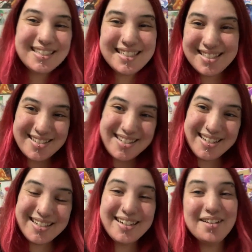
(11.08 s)
it's G
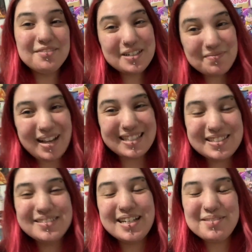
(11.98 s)
here and welcome back
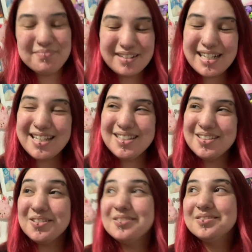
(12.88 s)
to a brand
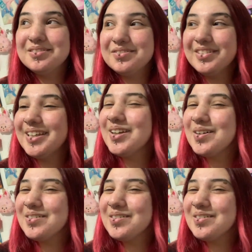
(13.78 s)
new video.